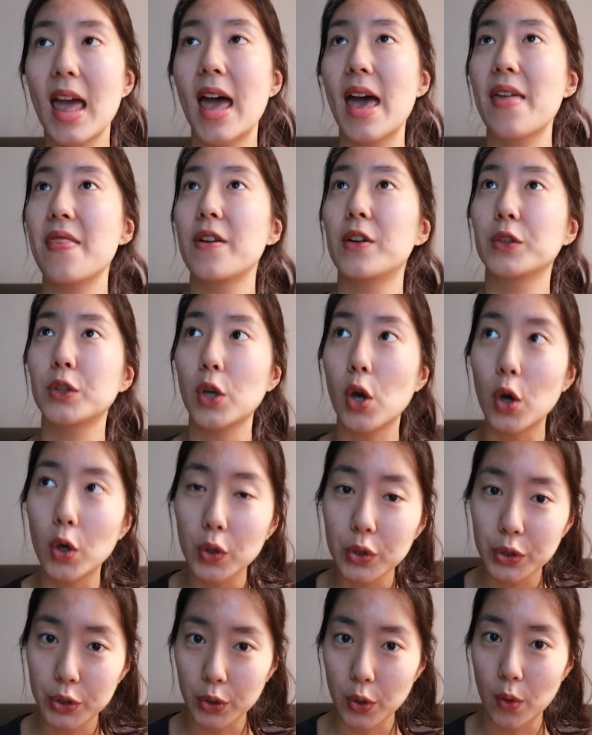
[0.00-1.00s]
and there's
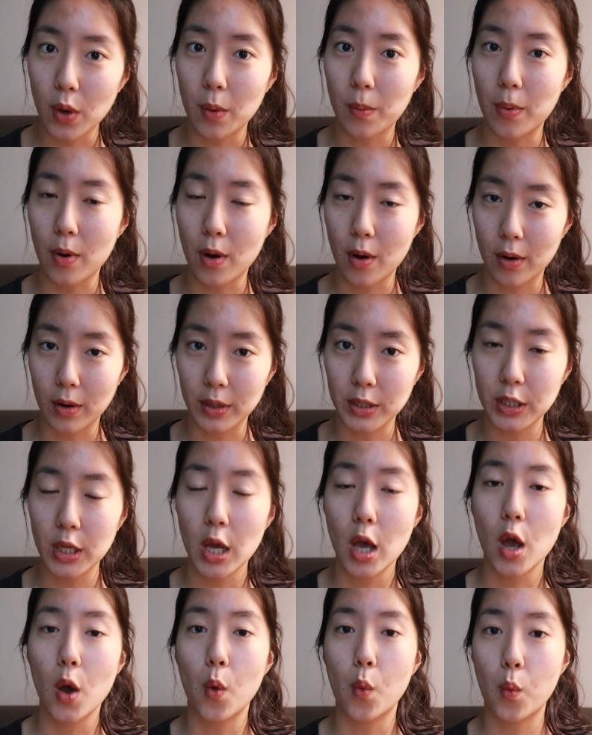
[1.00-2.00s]
also a part
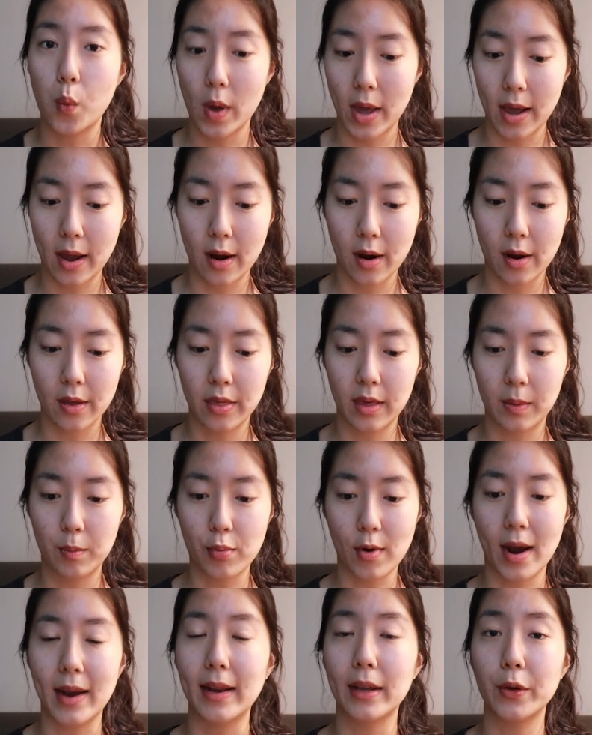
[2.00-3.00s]
where the
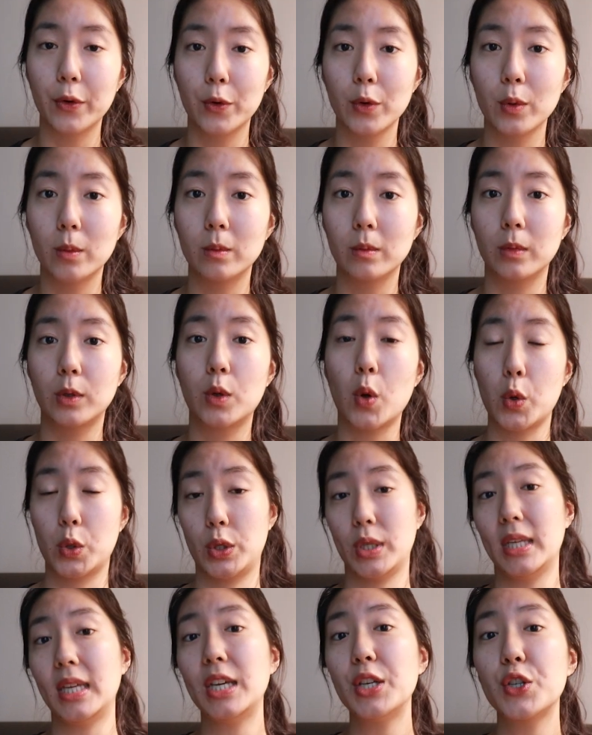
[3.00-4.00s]
bride and groom go
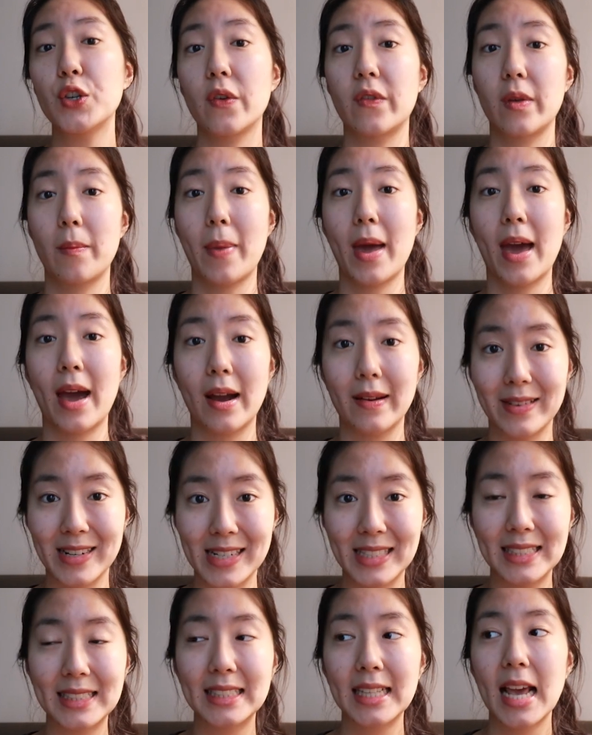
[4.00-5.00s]
to each of the
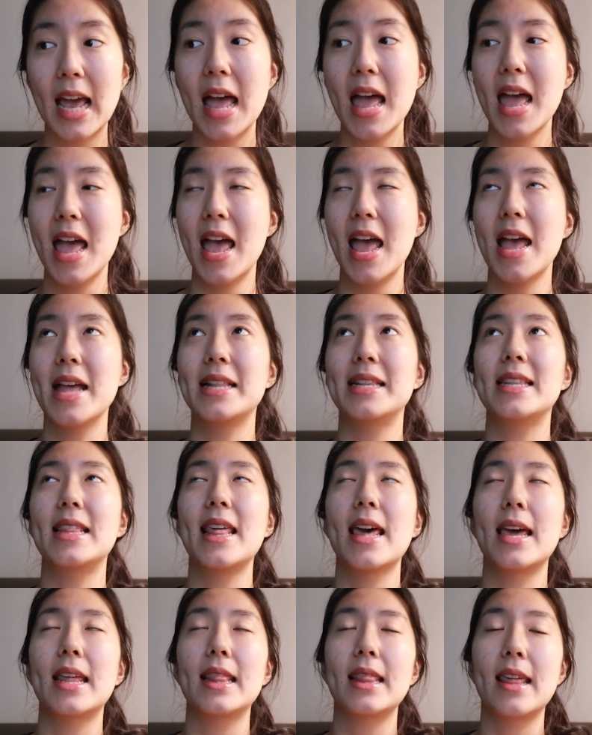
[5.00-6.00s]
parents and
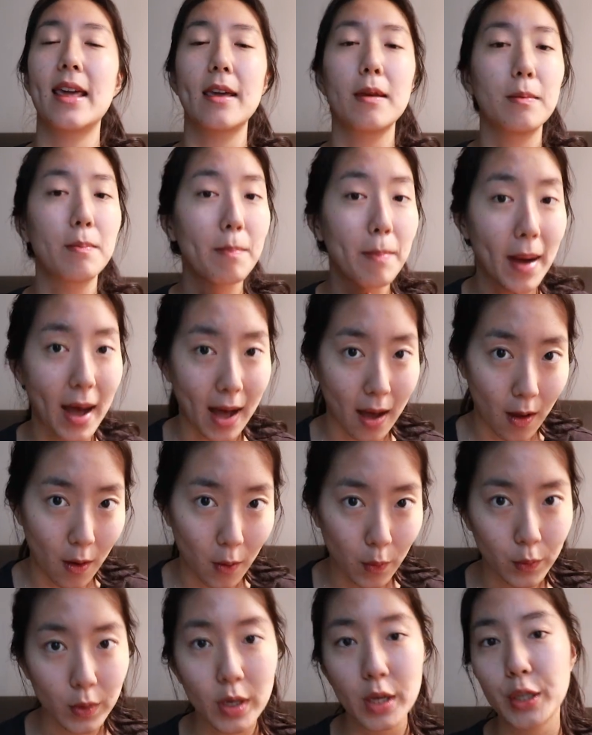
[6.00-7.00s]
then they
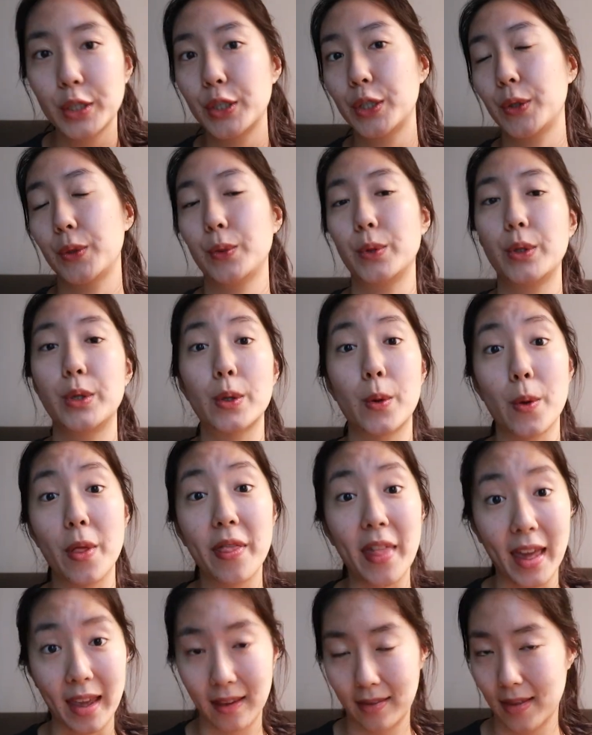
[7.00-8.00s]
bow to, you know,
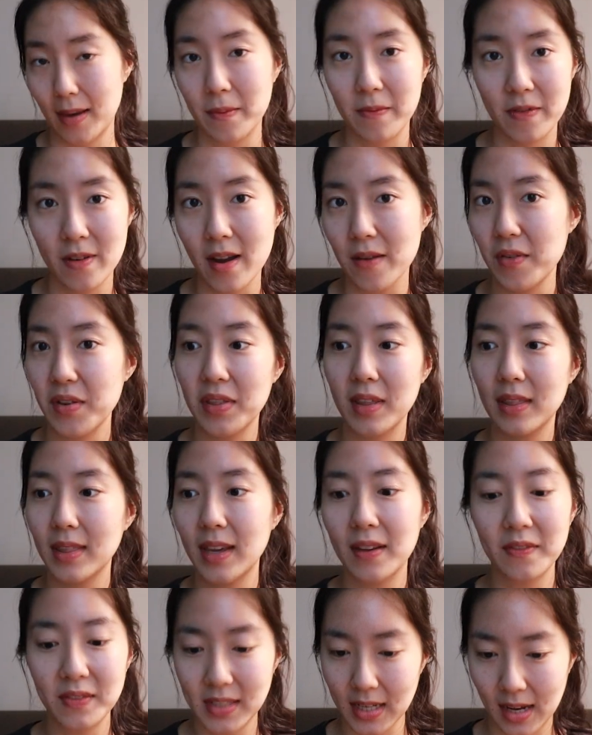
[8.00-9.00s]
thank them for everything
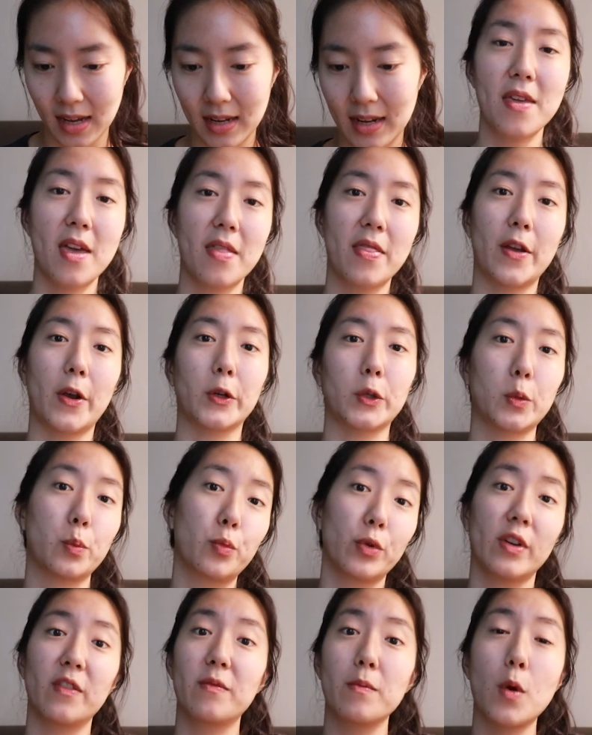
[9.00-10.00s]
they've done. And then there's a
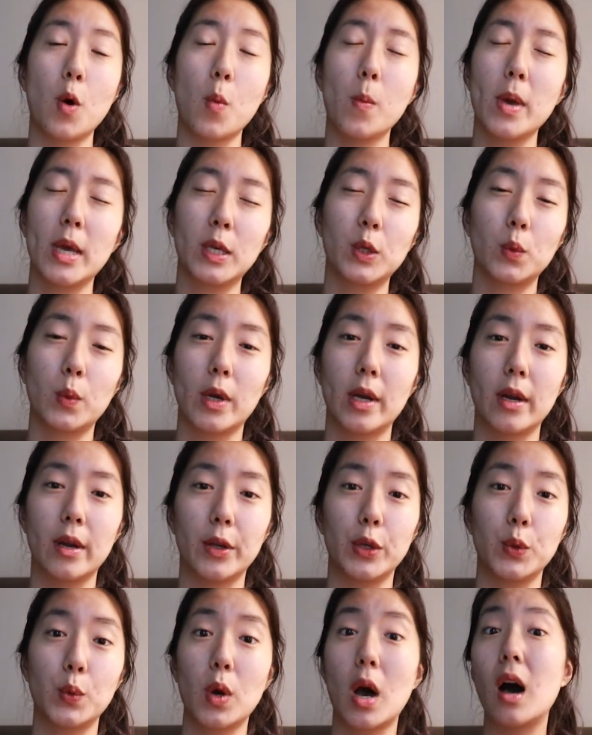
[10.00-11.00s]
brief moment where
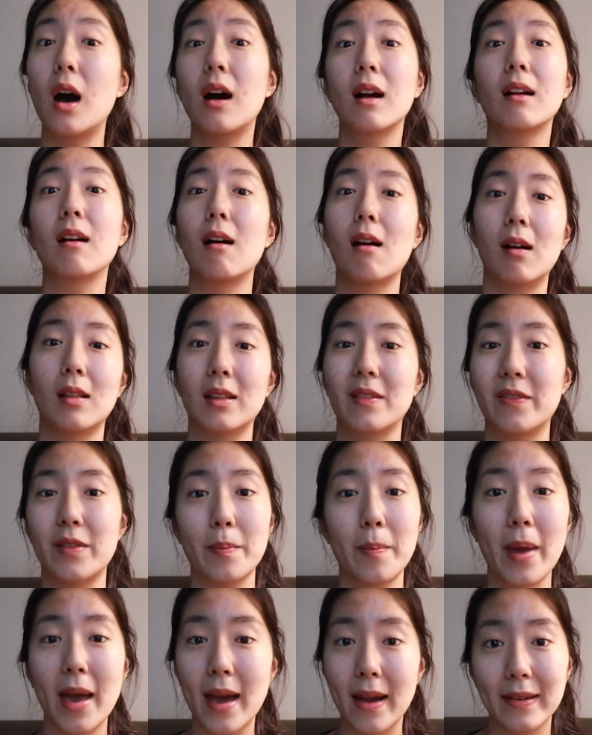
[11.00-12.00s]
you hug all of
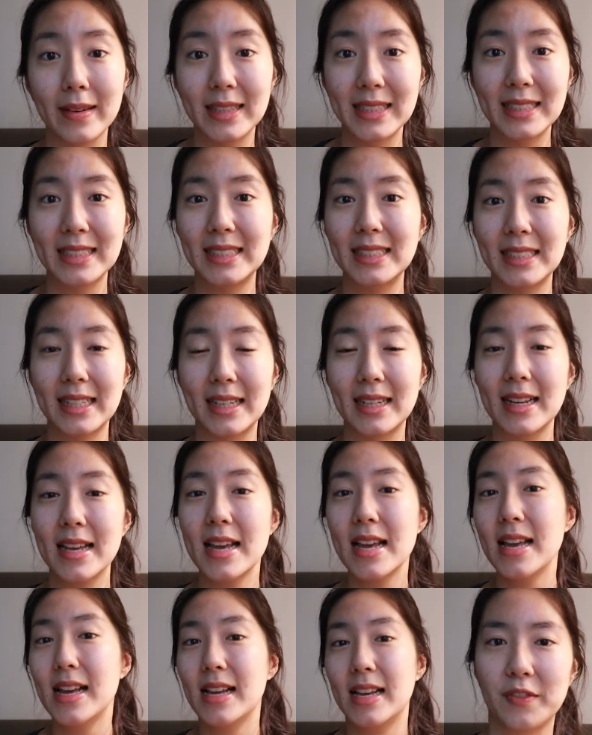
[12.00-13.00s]
the parents, and
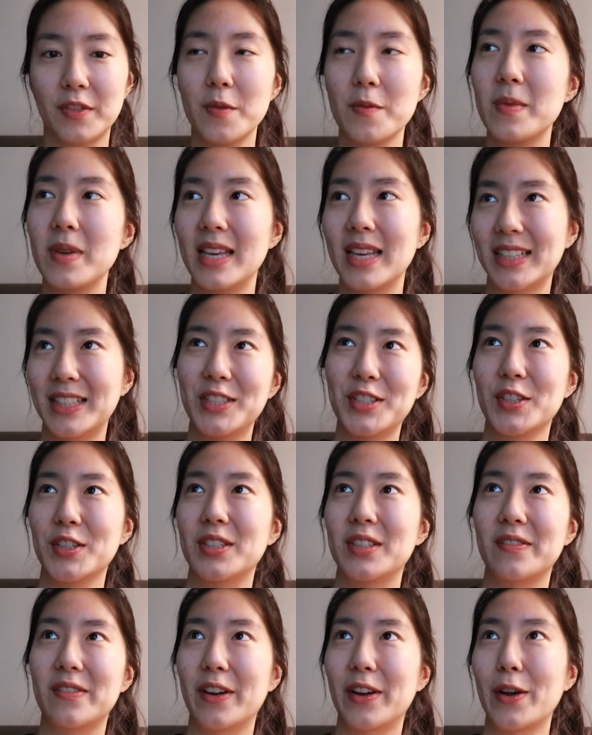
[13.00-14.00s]
for me it's
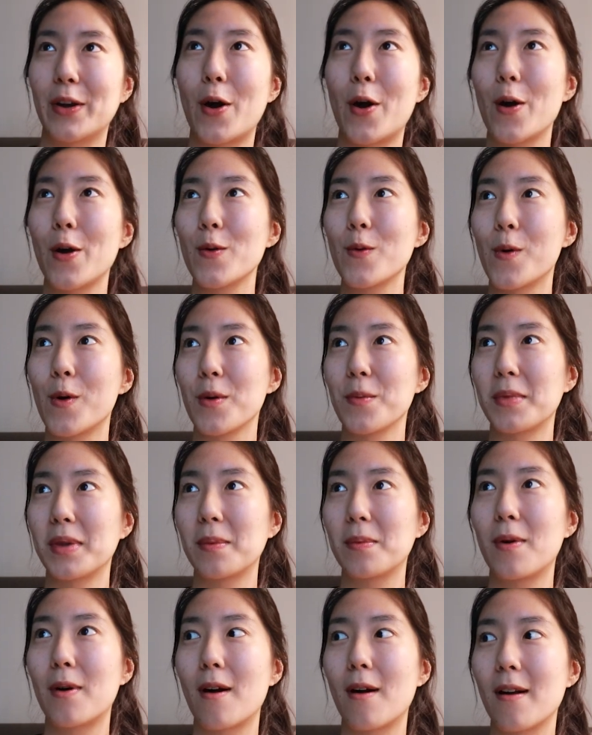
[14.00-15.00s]
just a very
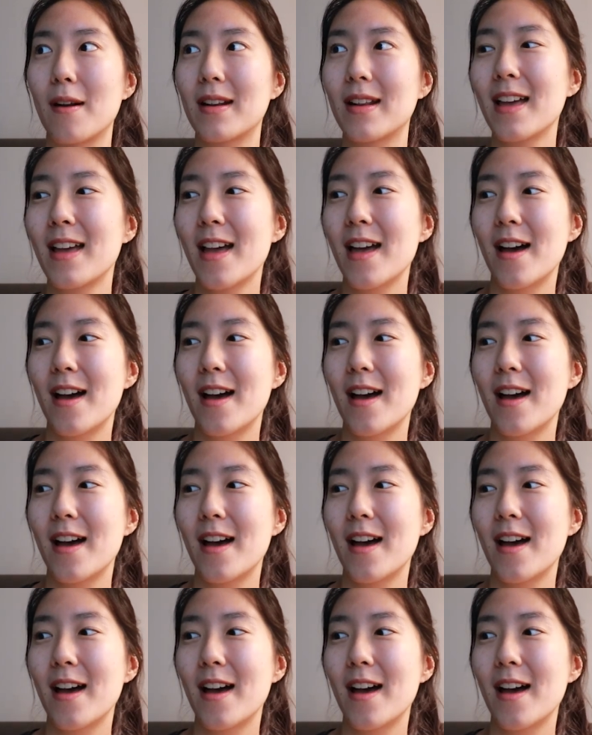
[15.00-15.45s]
heartwarming part